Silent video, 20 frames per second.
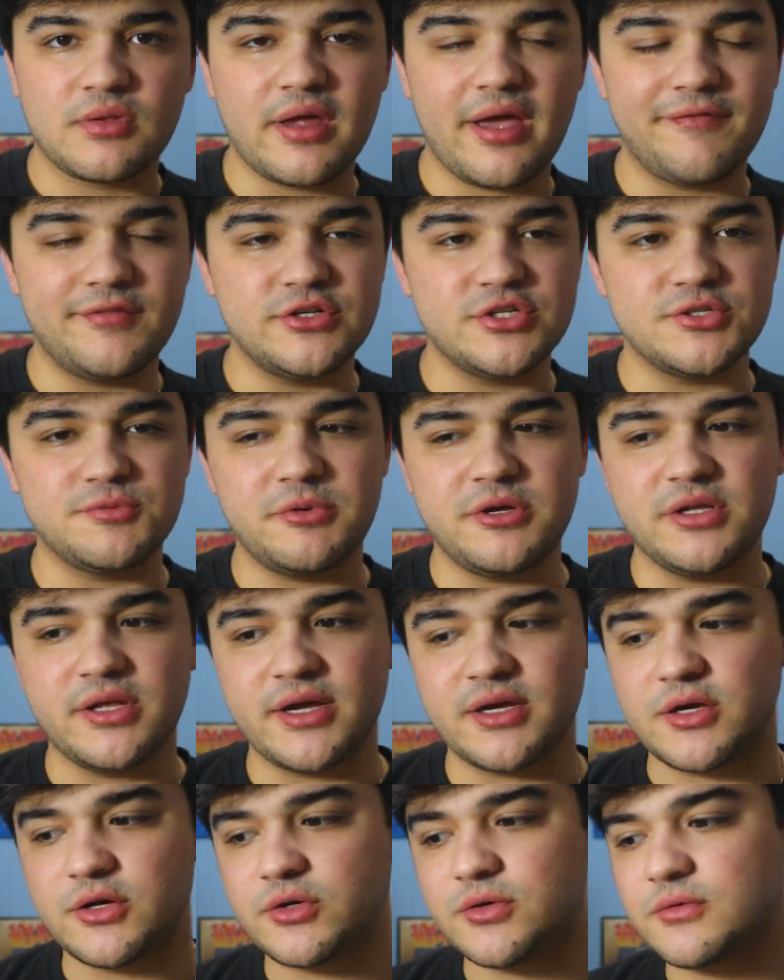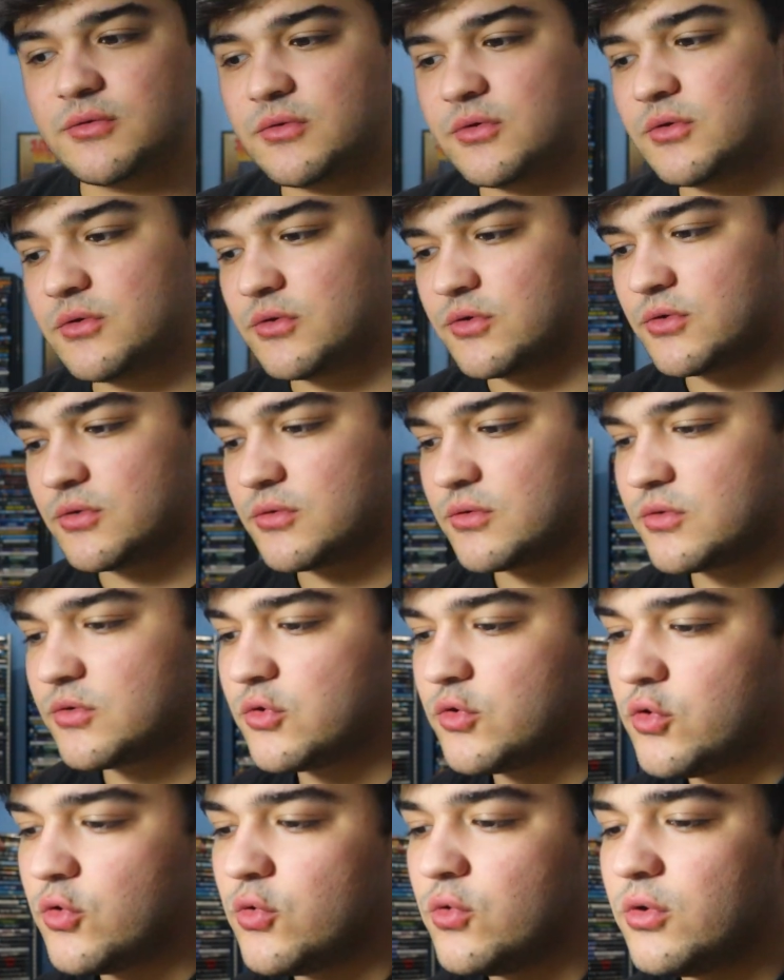have it just be like a
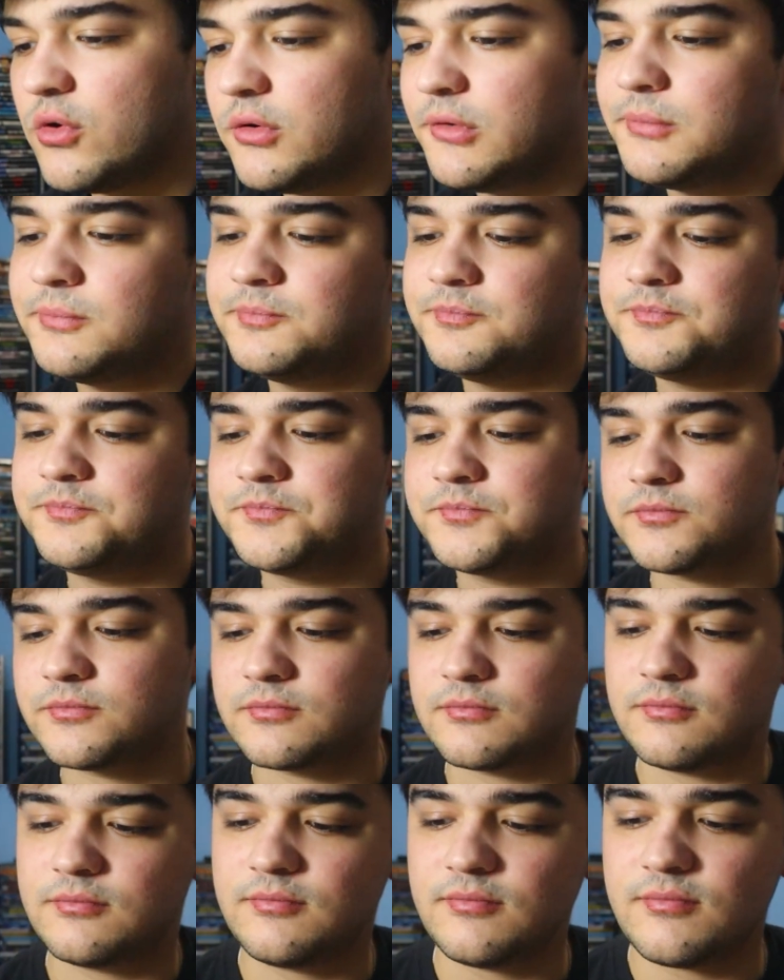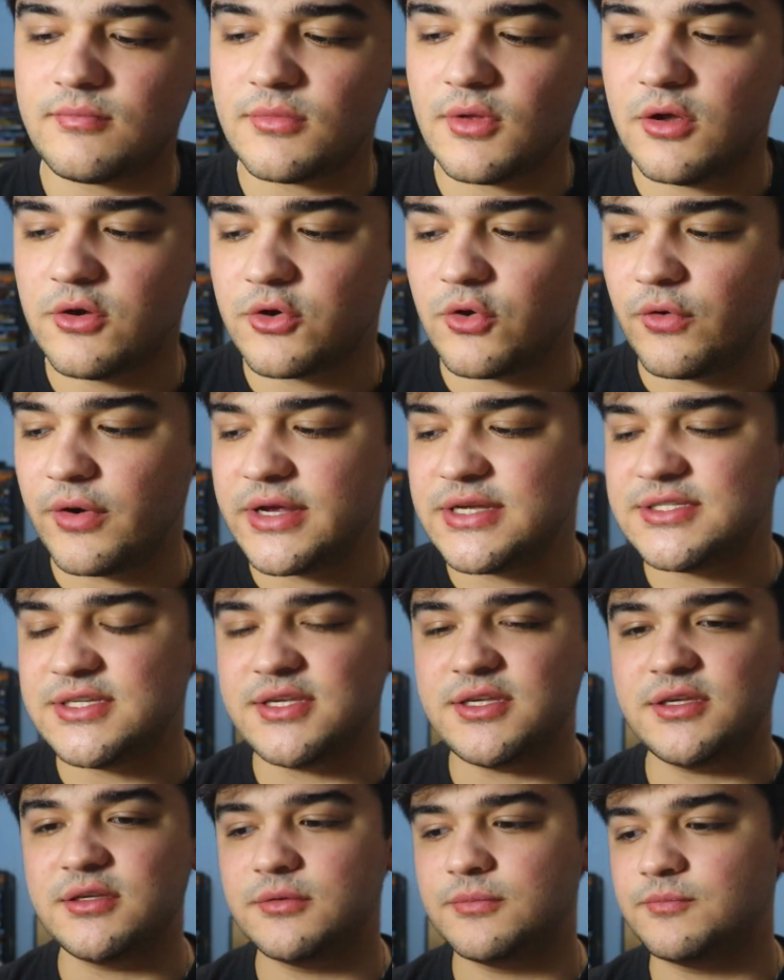cool,
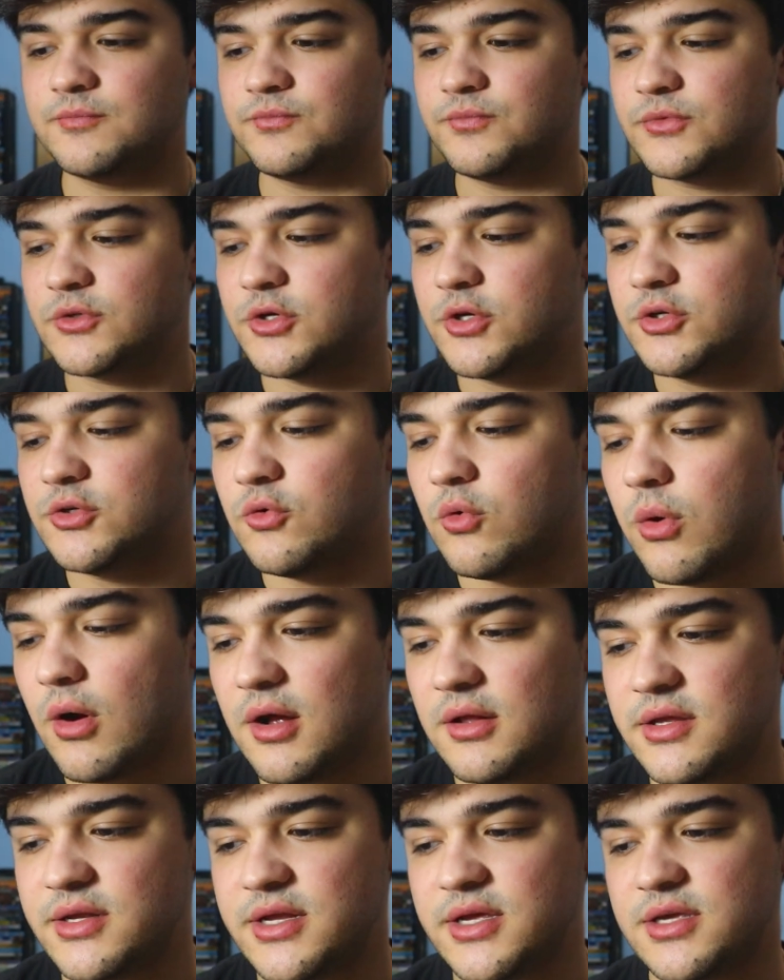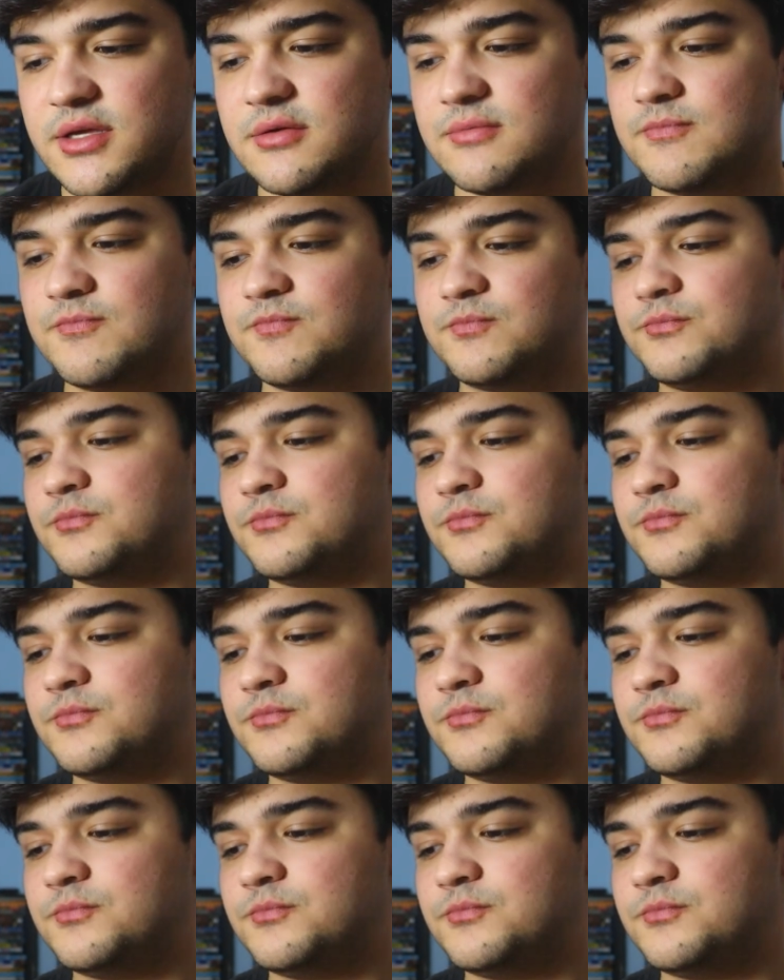crazy, good quality